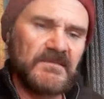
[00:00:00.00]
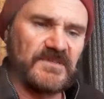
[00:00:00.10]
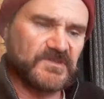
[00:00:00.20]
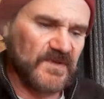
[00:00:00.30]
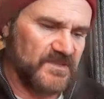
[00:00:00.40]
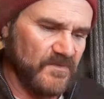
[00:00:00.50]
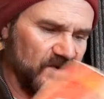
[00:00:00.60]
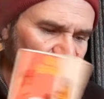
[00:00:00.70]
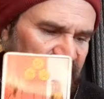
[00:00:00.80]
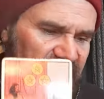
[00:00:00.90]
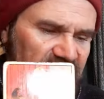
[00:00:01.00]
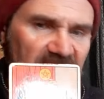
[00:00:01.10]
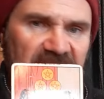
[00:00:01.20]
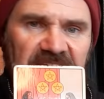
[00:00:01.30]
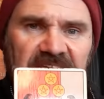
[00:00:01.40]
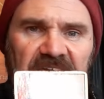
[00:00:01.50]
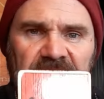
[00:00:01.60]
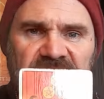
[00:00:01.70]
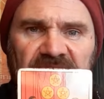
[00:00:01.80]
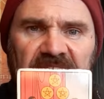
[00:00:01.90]
Between the world and the Nine of
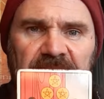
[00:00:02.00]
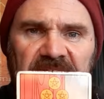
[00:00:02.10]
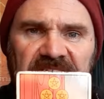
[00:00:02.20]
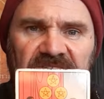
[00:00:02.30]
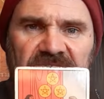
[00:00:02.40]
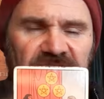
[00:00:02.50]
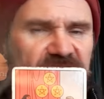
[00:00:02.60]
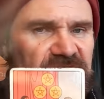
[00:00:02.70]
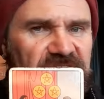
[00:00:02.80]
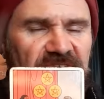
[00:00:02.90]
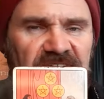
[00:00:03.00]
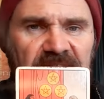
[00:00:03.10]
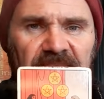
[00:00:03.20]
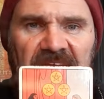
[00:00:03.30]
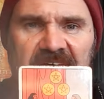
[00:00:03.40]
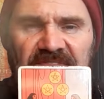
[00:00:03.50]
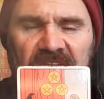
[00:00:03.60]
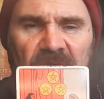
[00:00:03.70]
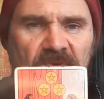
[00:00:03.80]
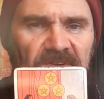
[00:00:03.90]
Cups, Three of Pentacles, you still need to be out
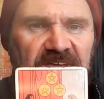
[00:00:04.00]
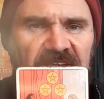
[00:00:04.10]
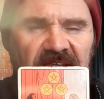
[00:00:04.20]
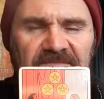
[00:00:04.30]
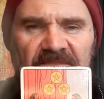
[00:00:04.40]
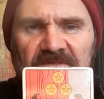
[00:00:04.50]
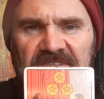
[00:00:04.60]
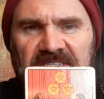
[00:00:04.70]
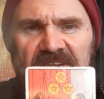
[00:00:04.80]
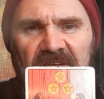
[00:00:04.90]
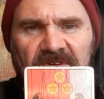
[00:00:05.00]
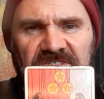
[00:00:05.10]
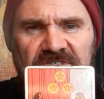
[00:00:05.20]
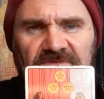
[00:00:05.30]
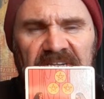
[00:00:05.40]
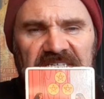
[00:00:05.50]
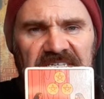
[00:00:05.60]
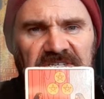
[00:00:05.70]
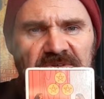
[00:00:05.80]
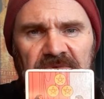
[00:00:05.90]
there working and focusing on what you need
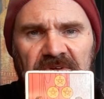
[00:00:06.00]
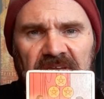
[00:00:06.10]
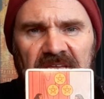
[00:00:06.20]
to do.